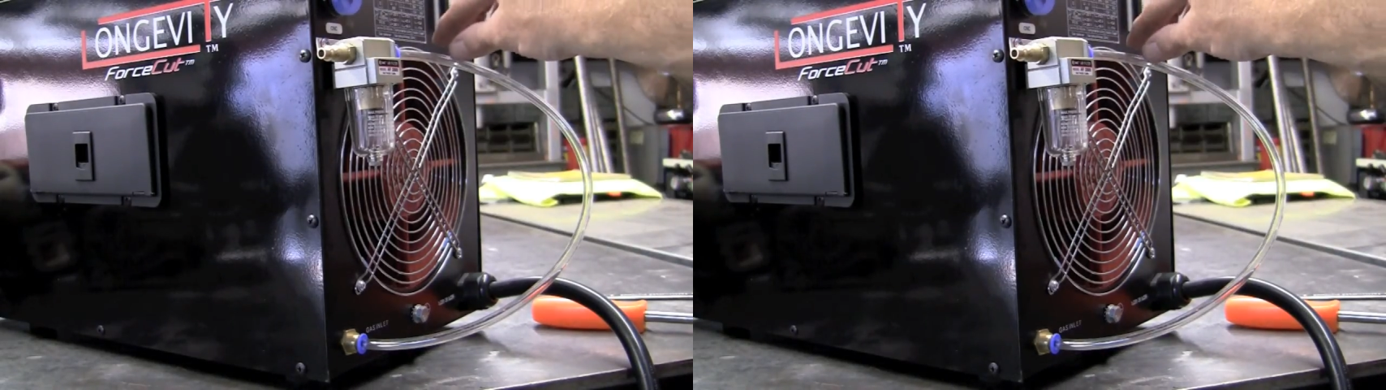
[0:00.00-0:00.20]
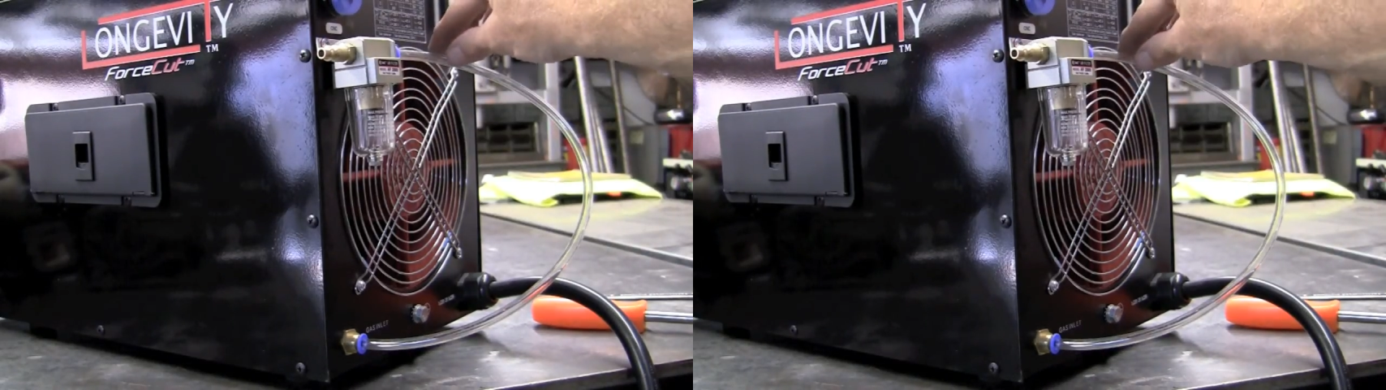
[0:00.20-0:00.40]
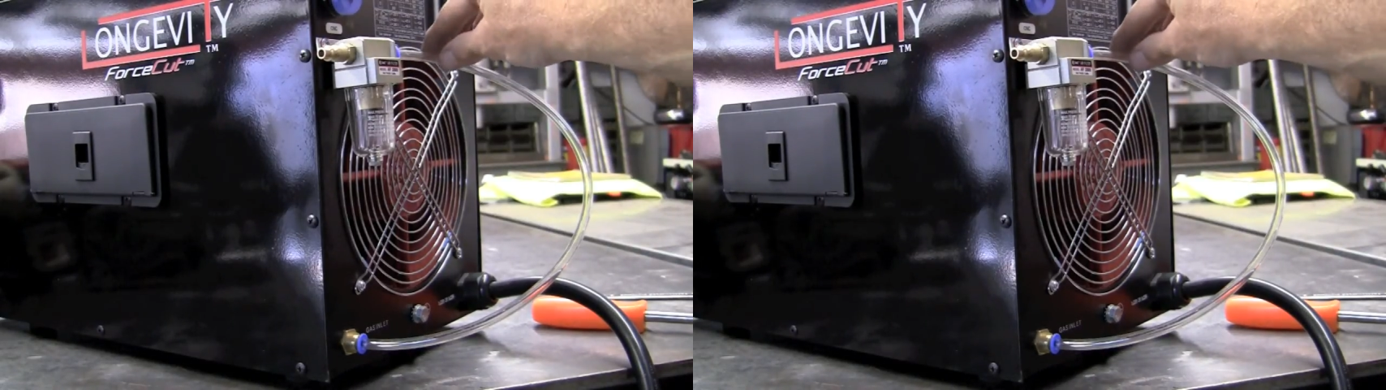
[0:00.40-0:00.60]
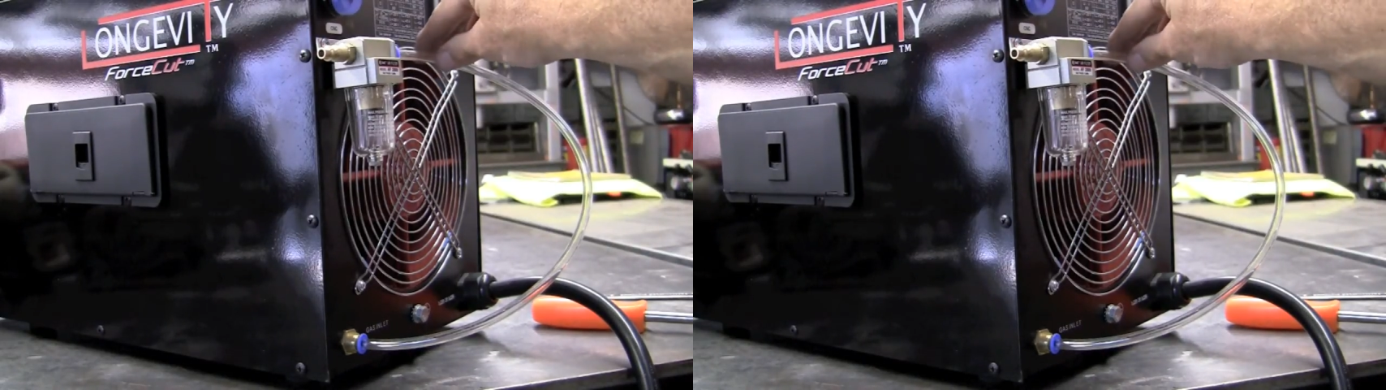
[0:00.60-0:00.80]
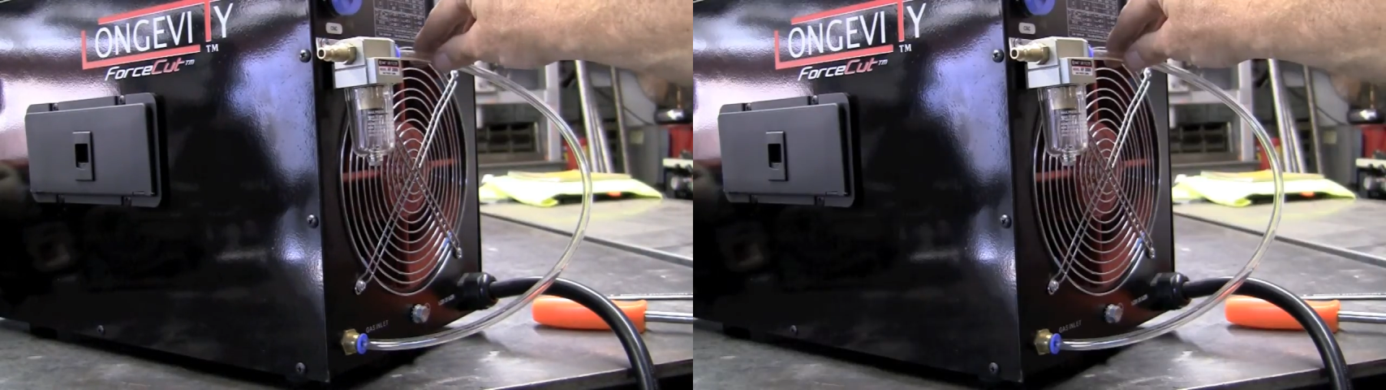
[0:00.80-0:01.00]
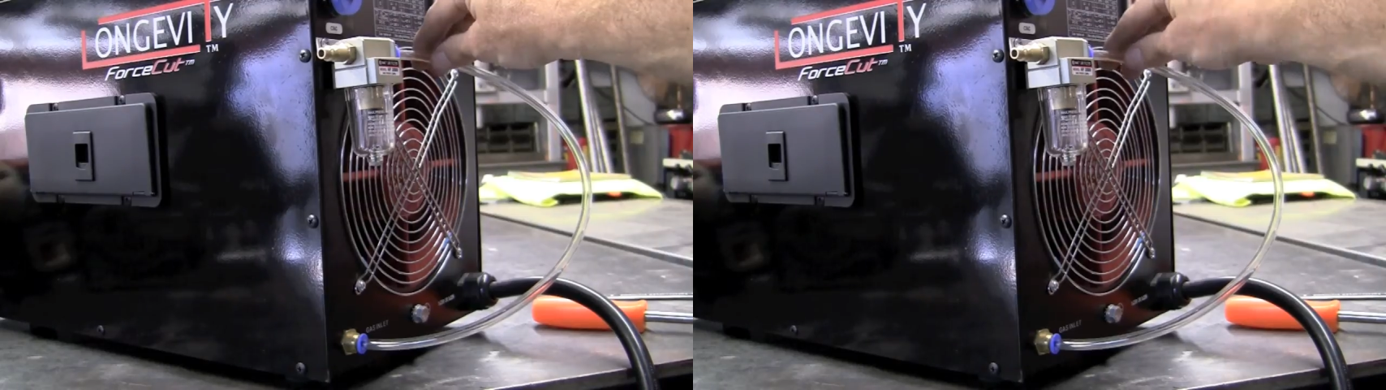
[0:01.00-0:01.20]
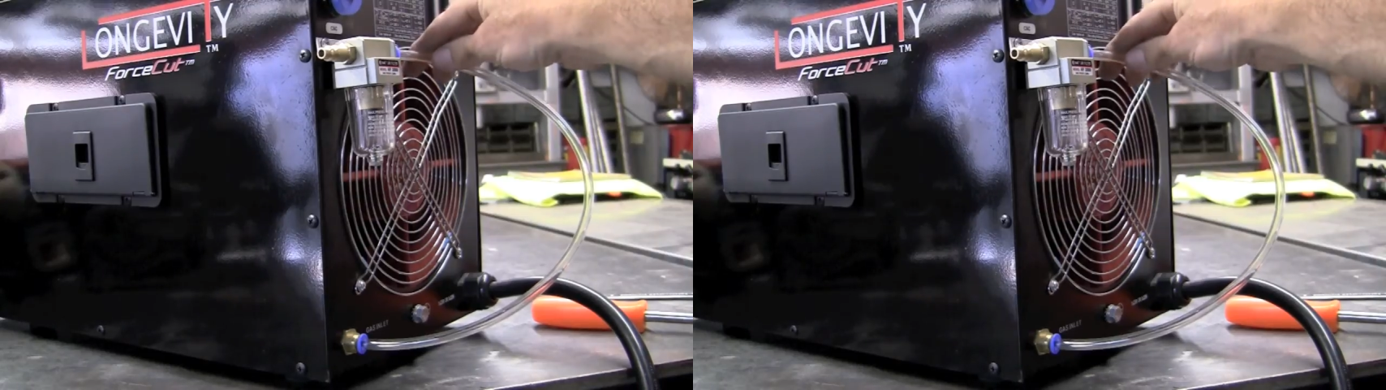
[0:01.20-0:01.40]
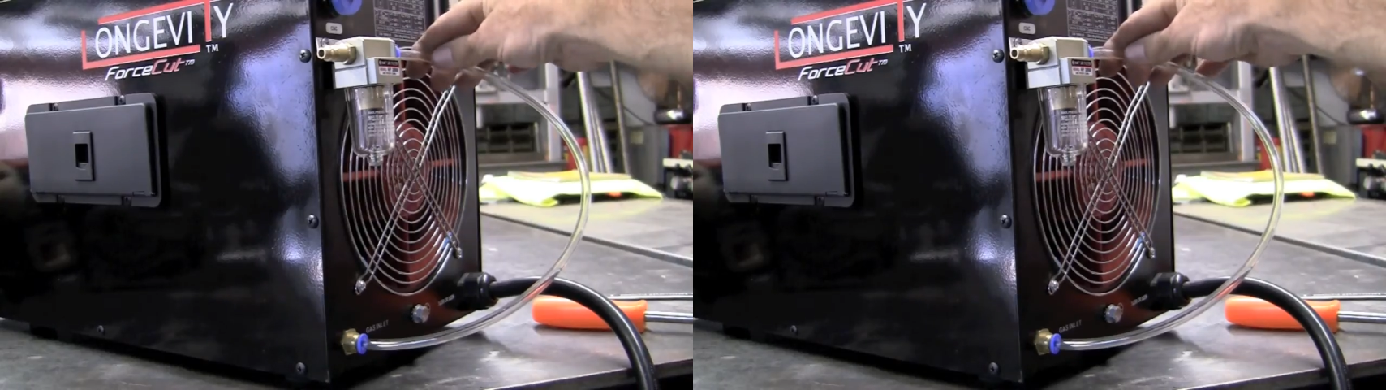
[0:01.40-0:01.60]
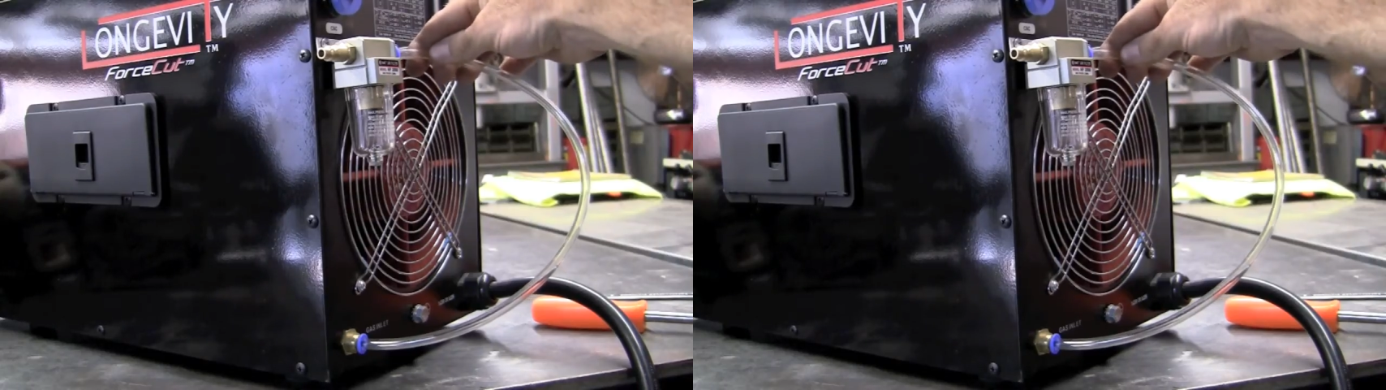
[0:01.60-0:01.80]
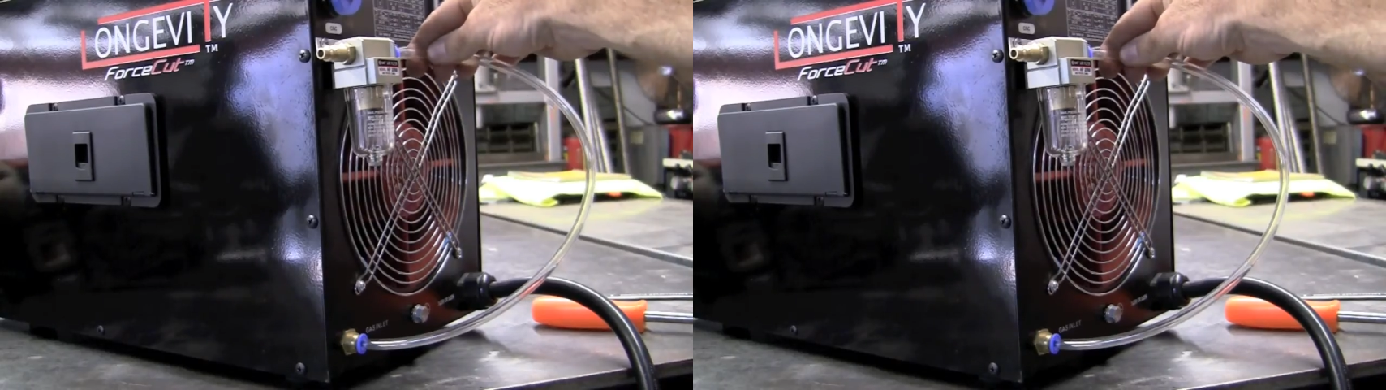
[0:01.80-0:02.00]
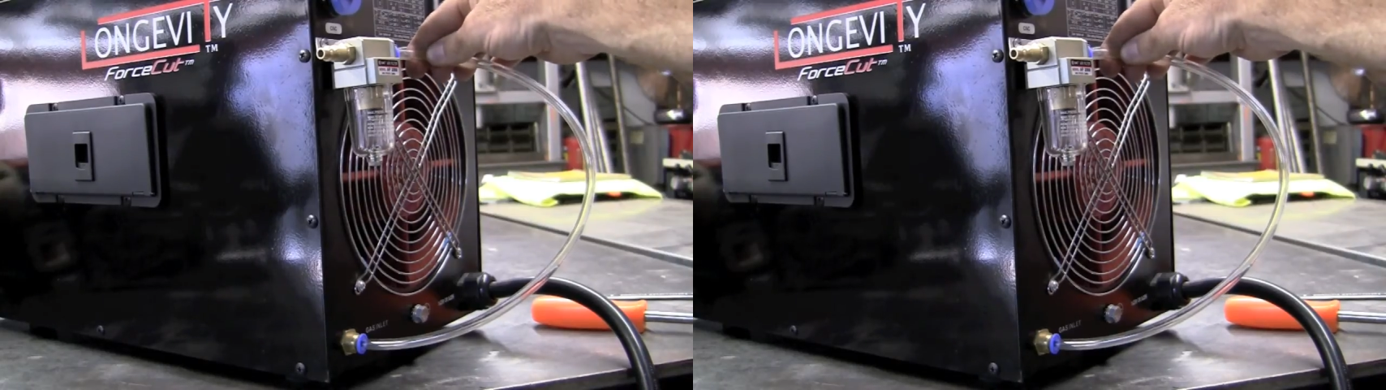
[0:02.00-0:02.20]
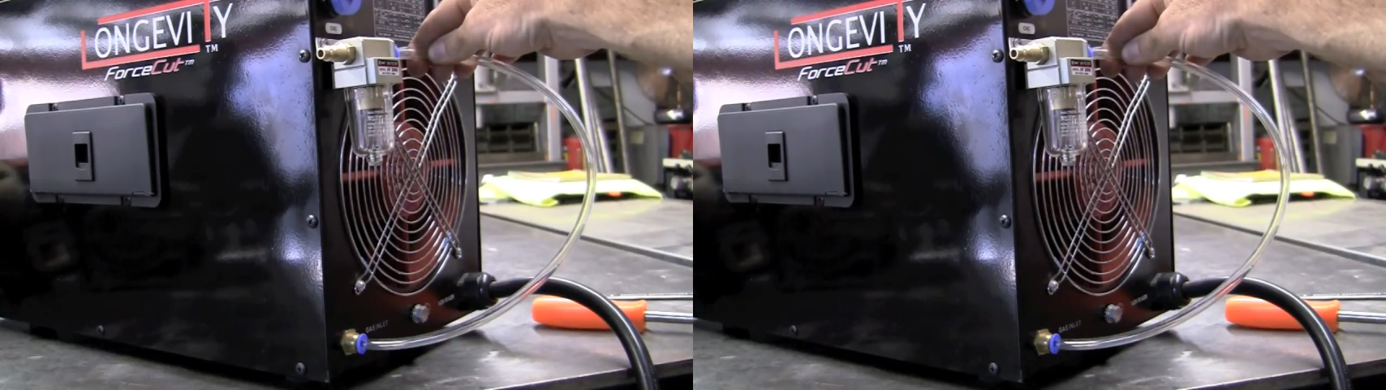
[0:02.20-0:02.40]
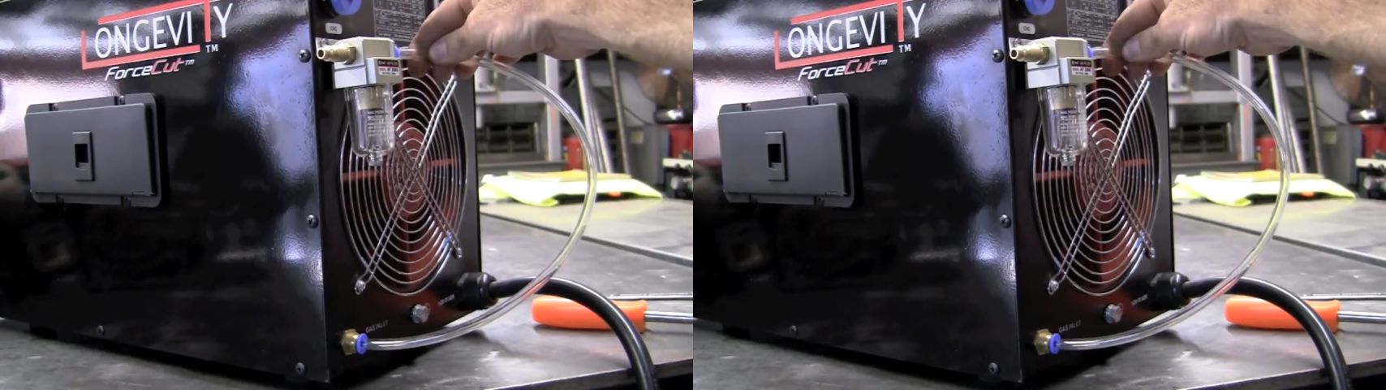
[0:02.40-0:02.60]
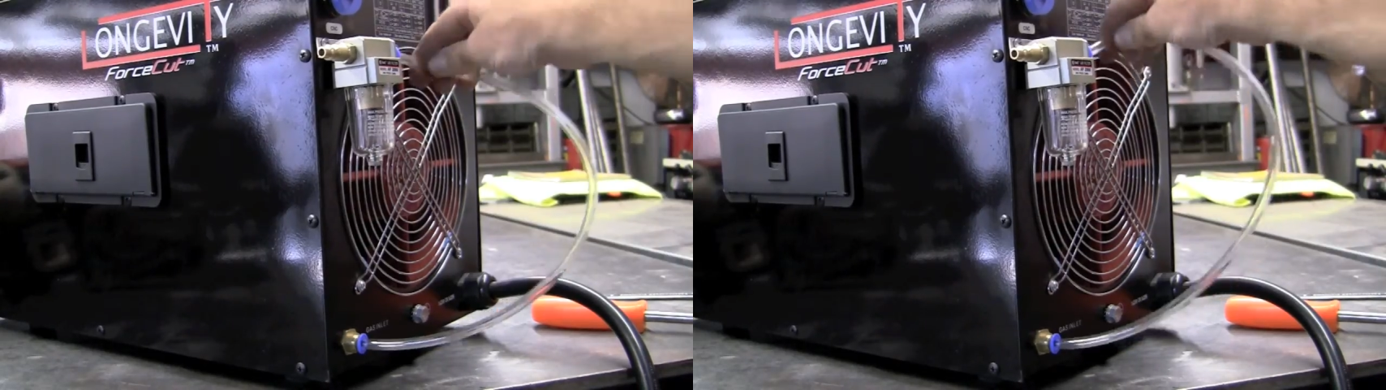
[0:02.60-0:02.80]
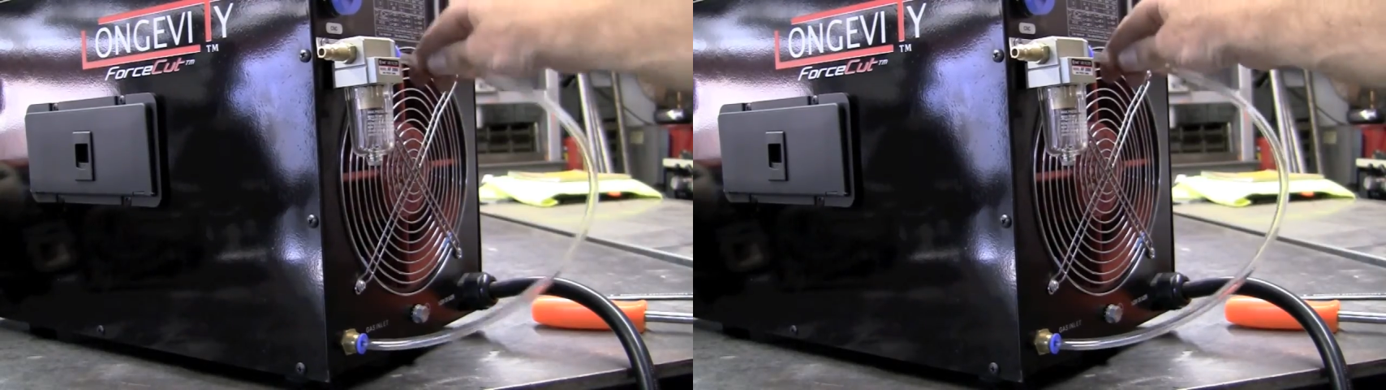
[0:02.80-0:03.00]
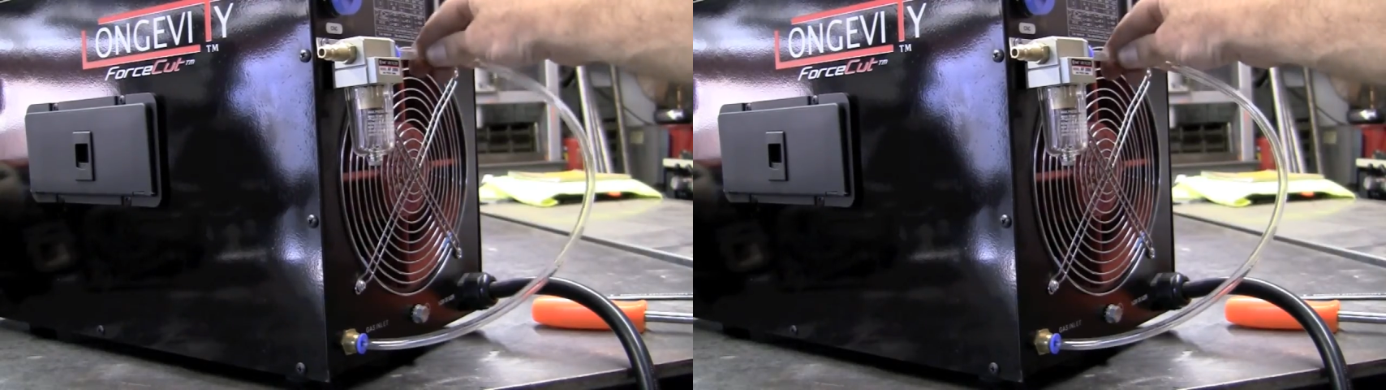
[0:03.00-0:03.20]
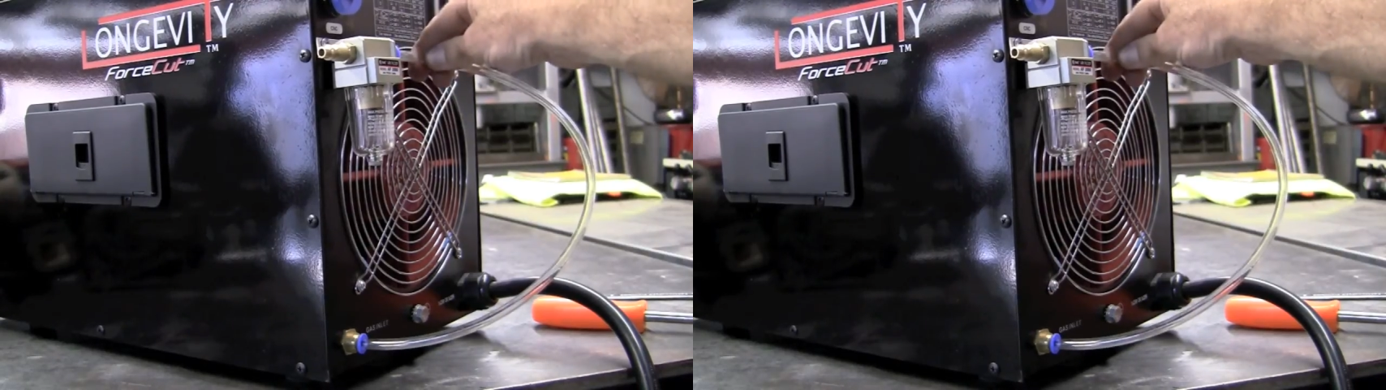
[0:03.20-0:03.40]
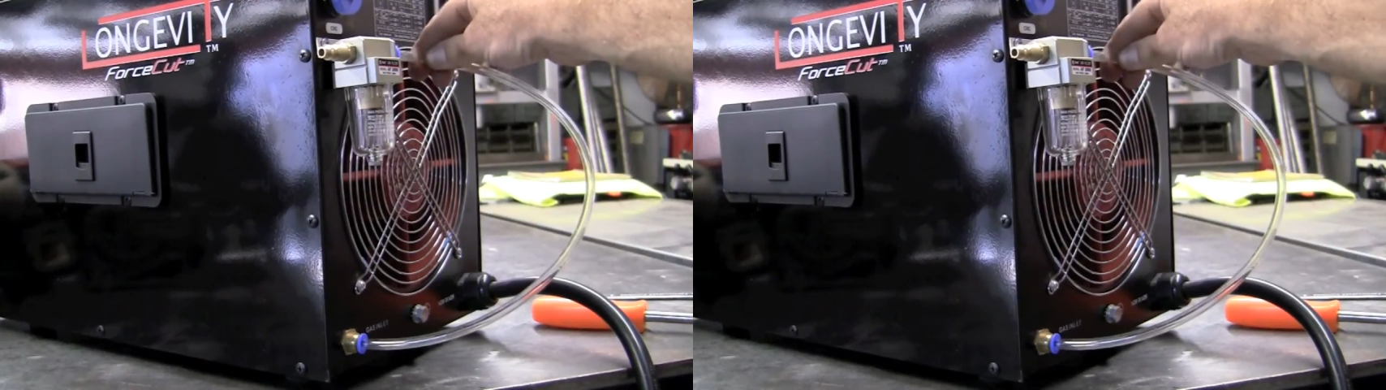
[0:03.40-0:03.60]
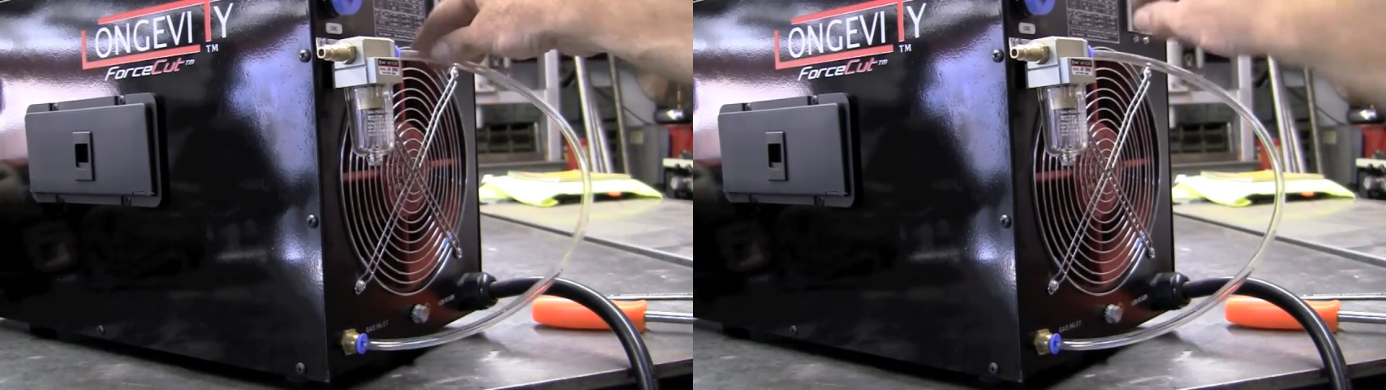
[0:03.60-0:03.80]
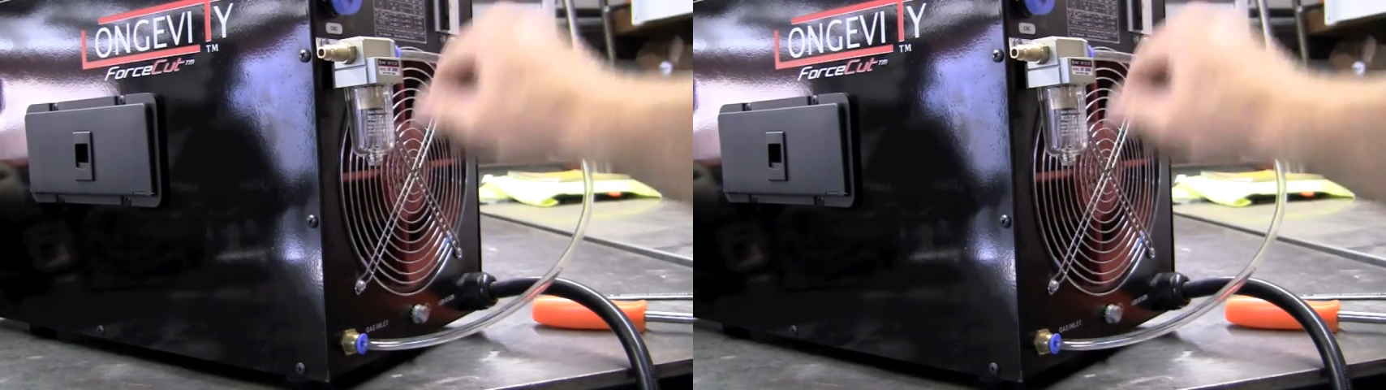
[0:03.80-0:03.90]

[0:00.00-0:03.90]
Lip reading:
No face is visible, so there are no lips to read.